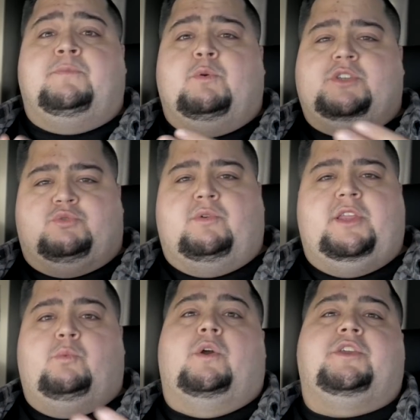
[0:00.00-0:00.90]
which is
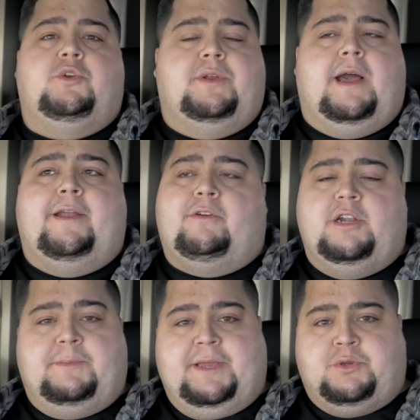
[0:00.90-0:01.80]
really what you and I are going
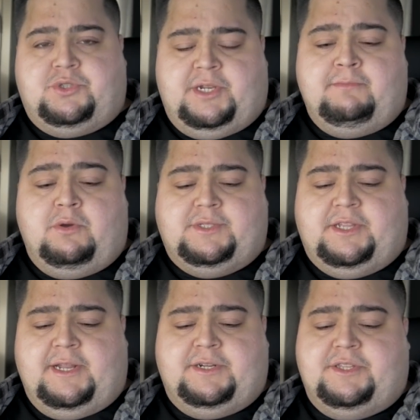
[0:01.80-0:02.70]
to be interested in most at
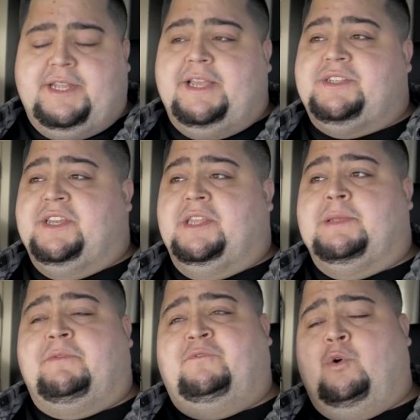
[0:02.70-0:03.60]
the end of the day, seeing the
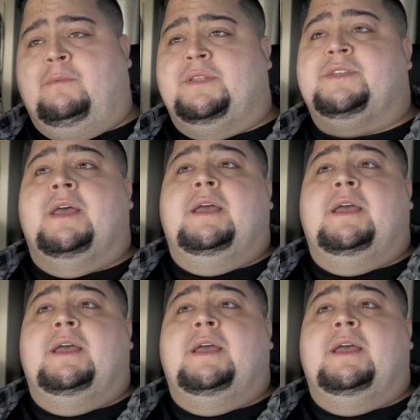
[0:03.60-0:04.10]
performance